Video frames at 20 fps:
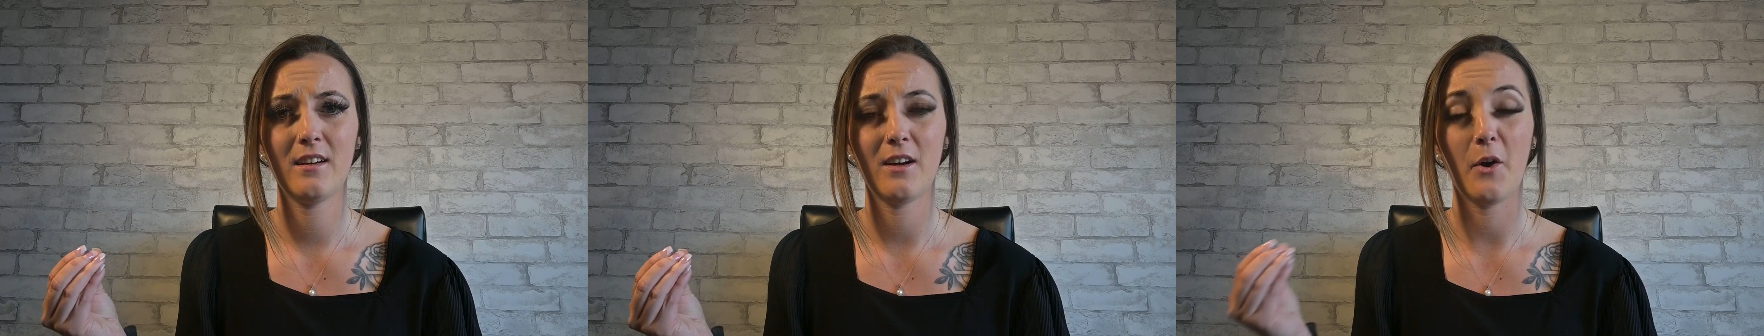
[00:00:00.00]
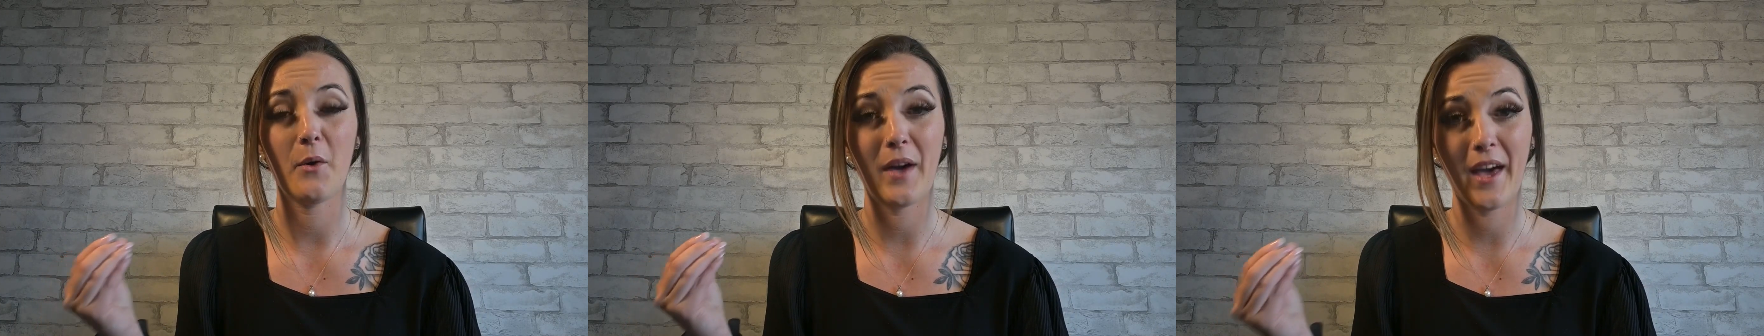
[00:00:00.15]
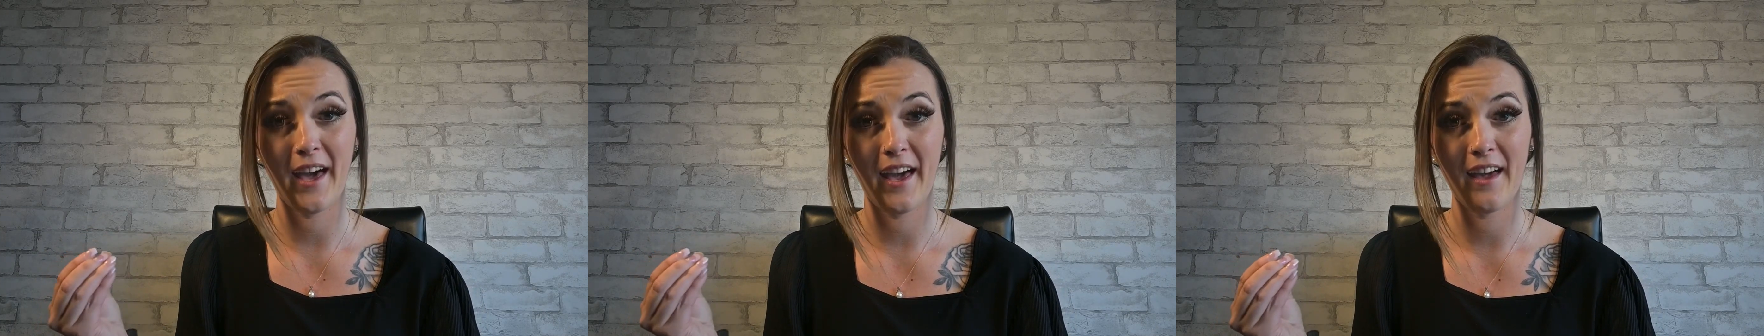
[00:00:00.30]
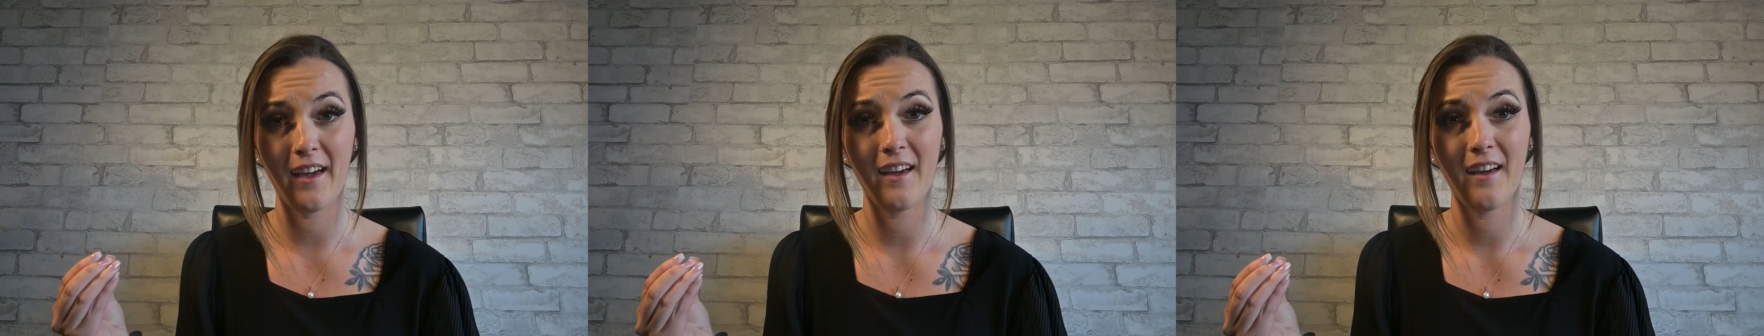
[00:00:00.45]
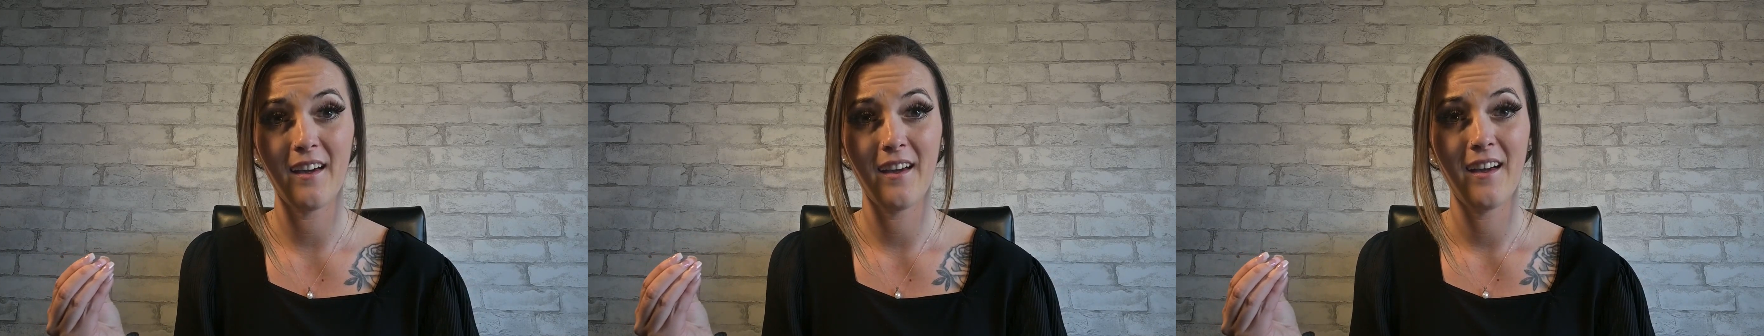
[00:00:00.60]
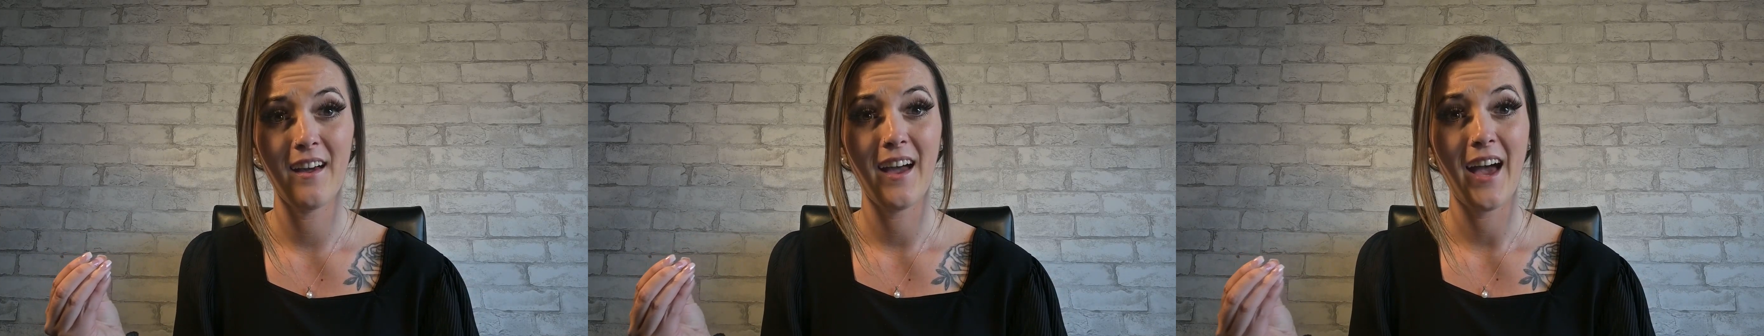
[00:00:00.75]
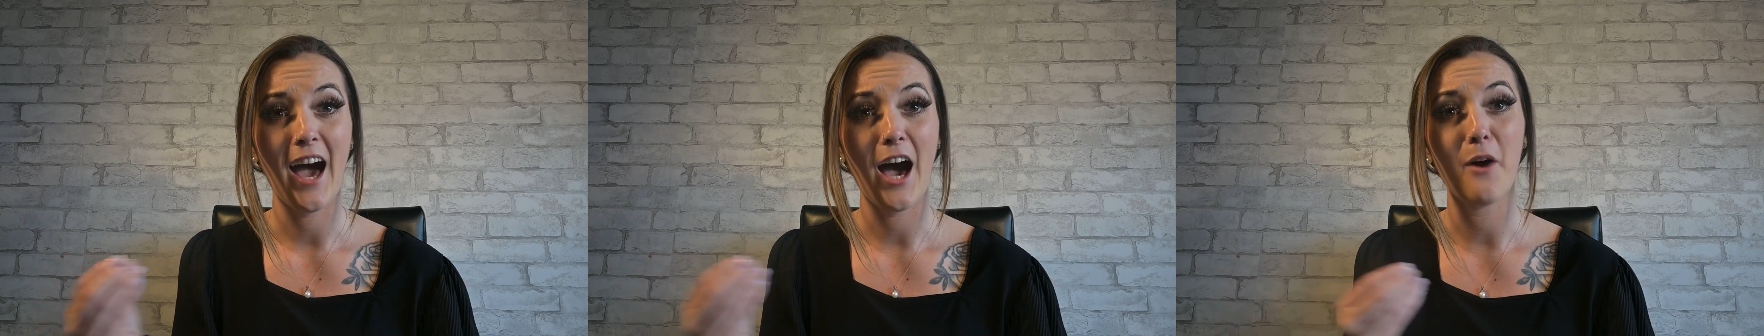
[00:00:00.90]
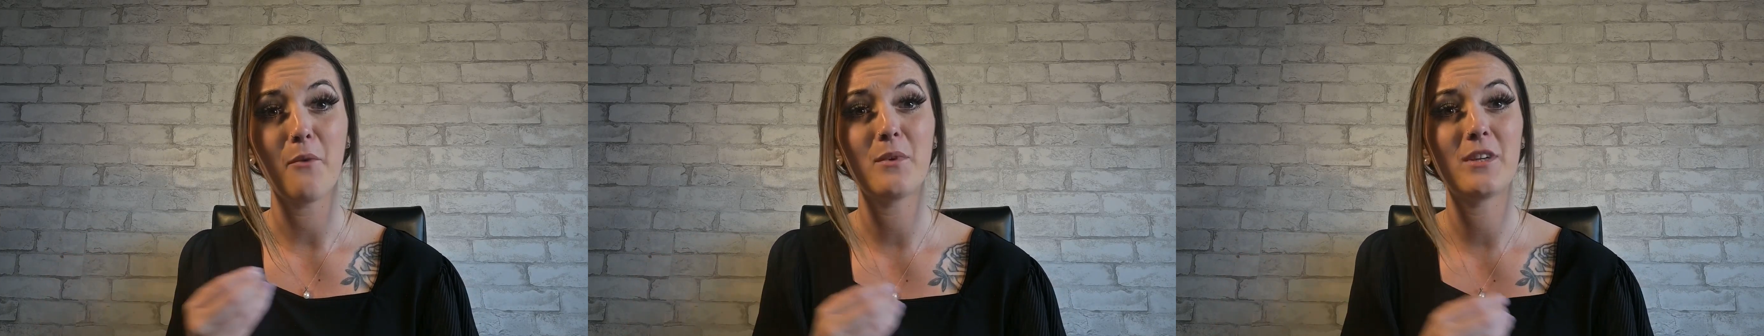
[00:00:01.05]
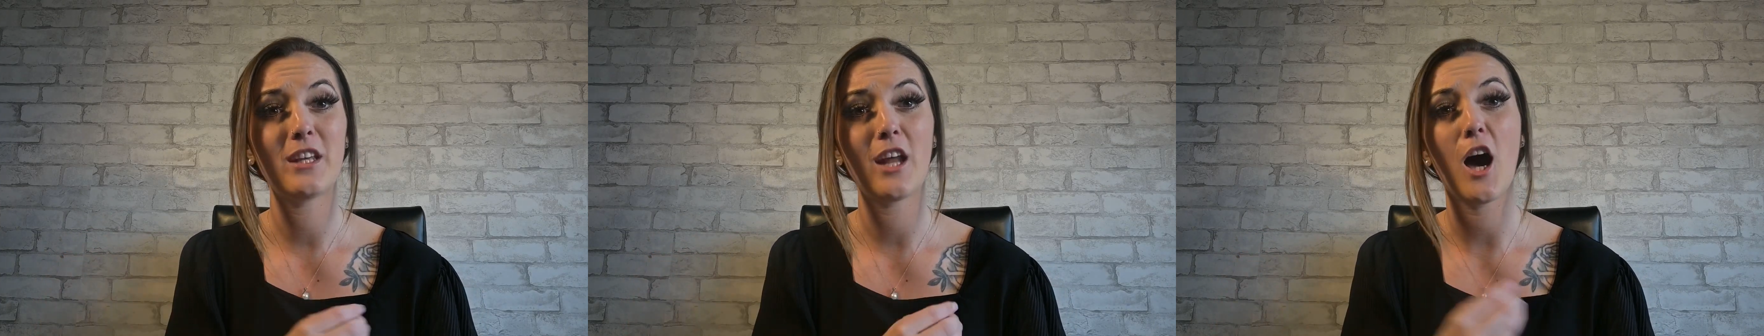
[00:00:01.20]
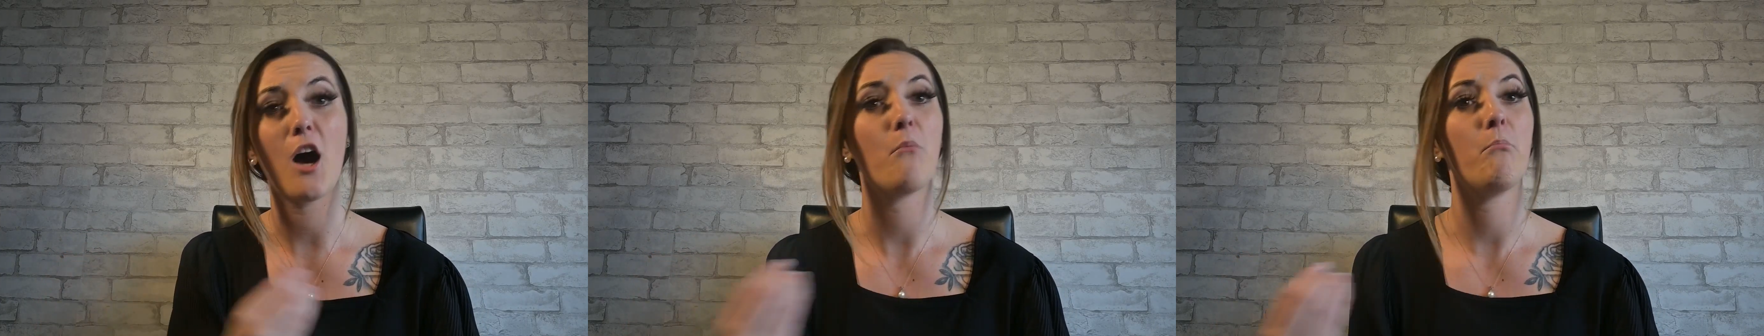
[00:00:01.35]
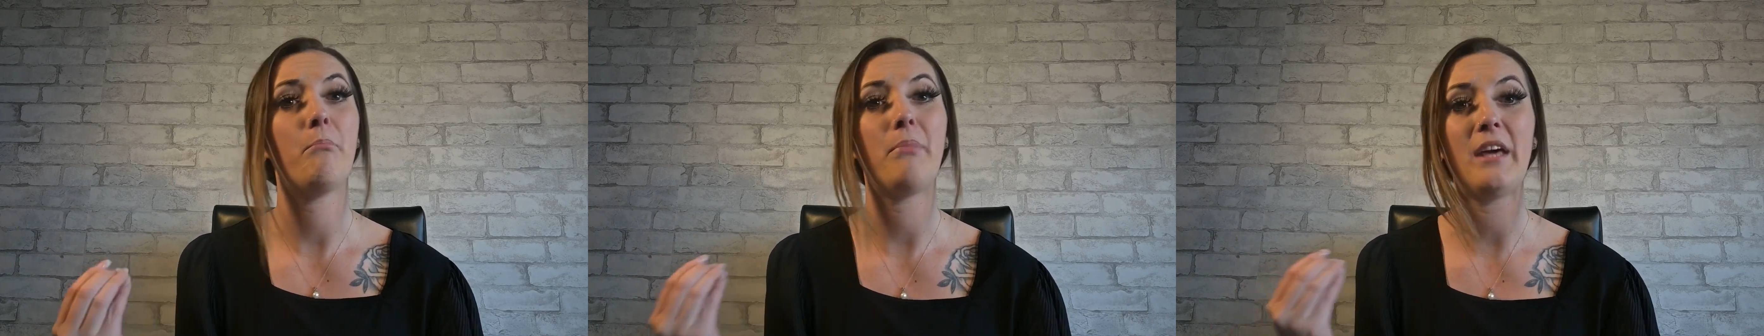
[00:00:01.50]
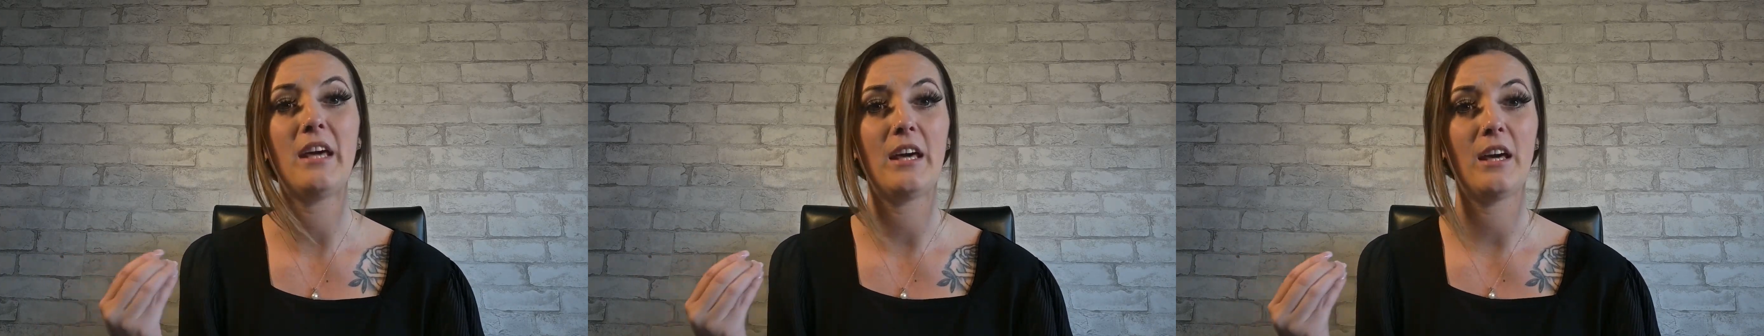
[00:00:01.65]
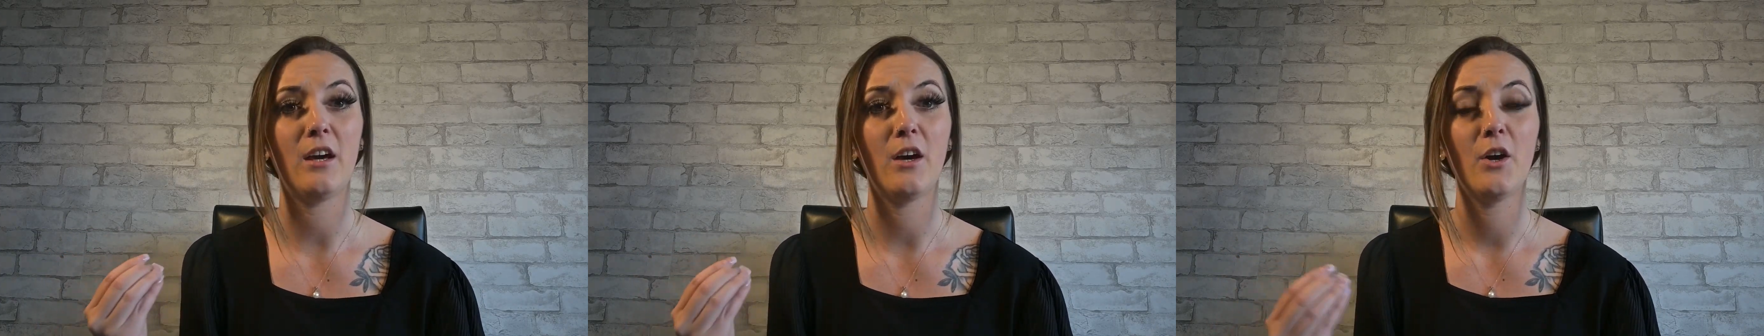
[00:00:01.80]
Okay? I would not
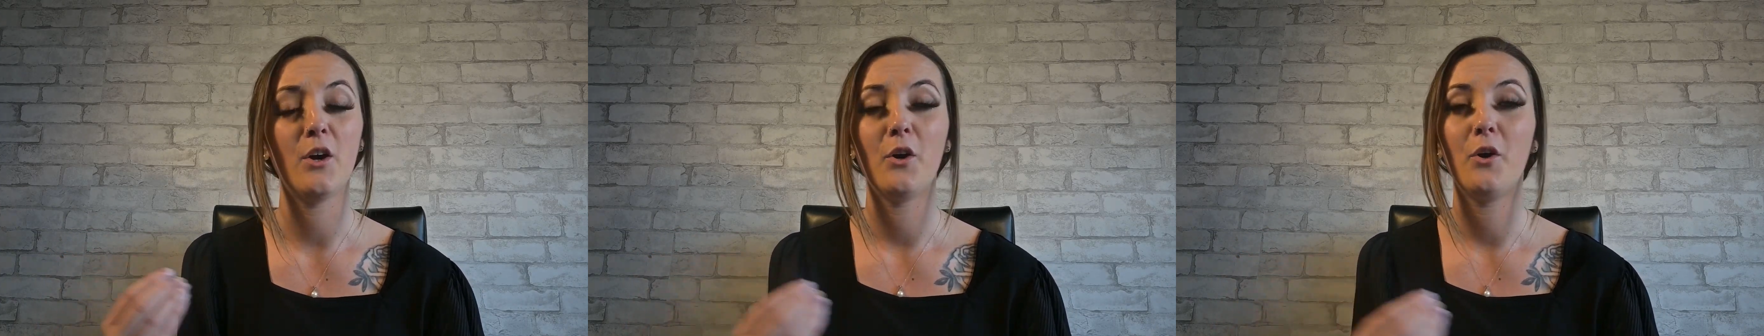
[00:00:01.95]
be